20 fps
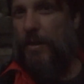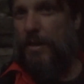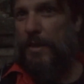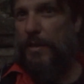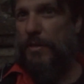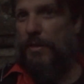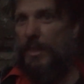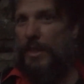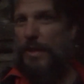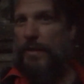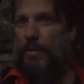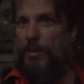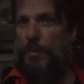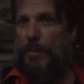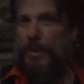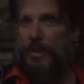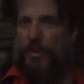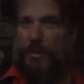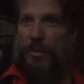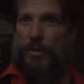There's not even
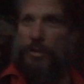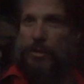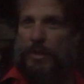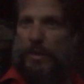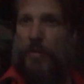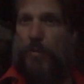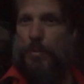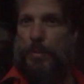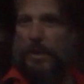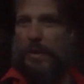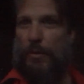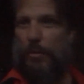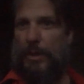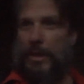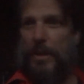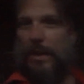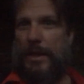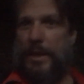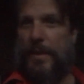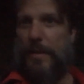much to this, but I
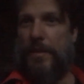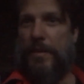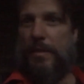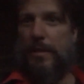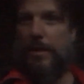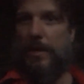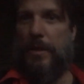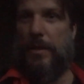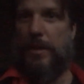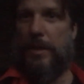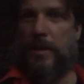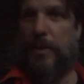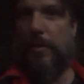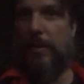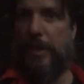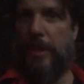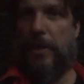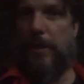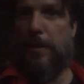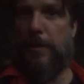really like this little
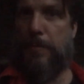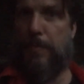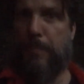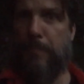area